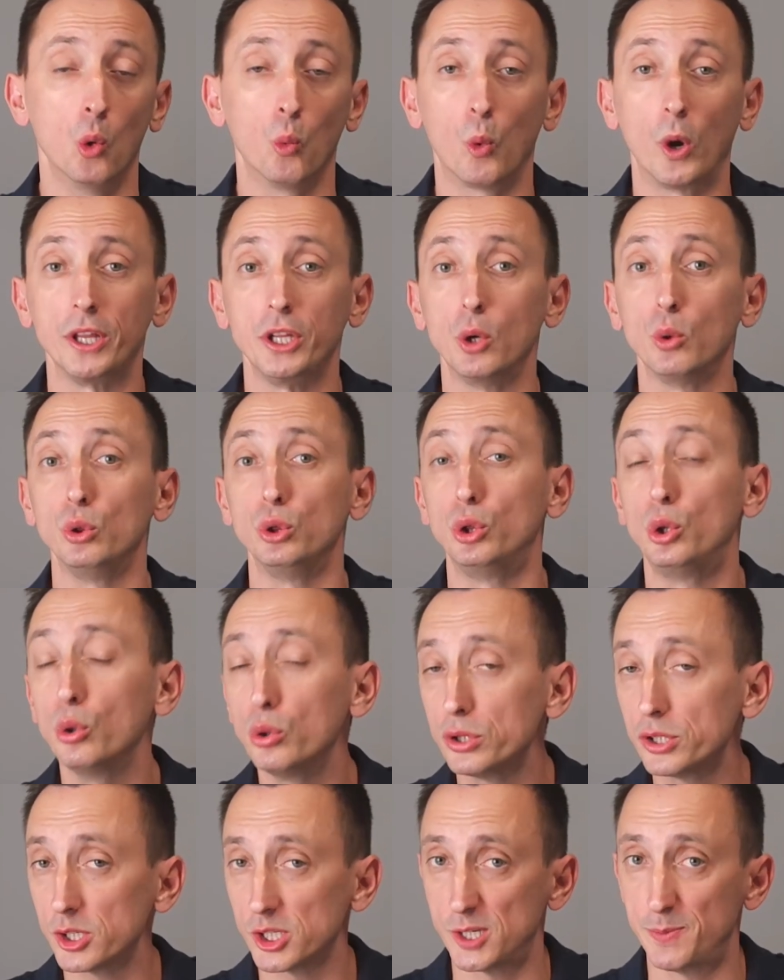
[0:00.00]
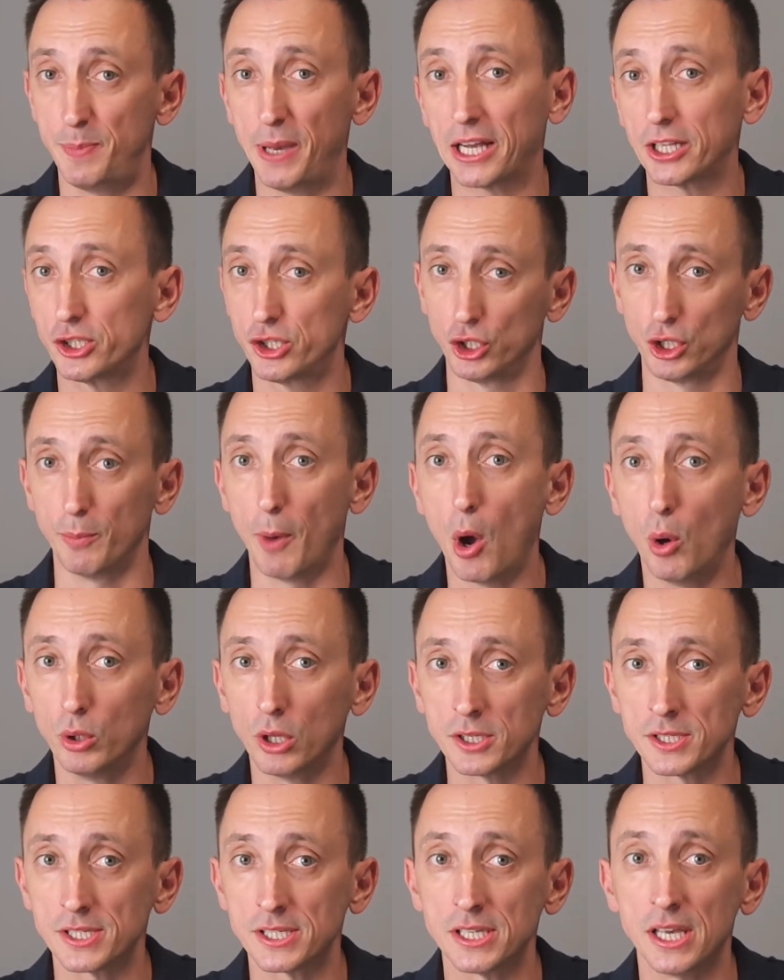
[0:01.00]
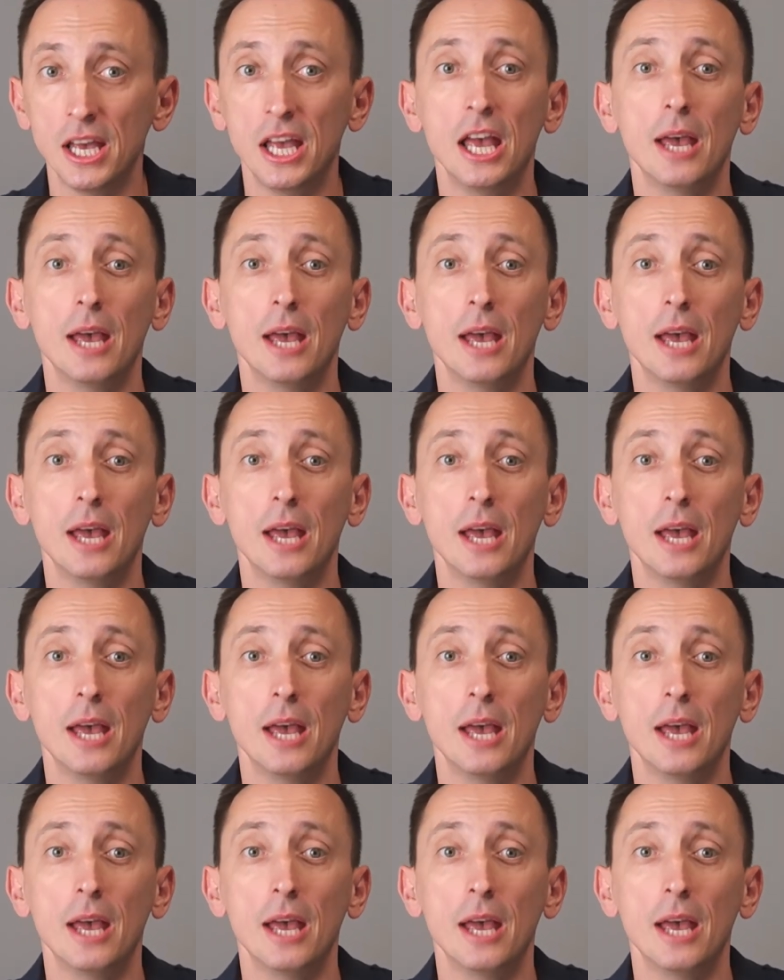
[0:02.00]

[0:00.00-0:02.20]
When you do suspect pseudomonas,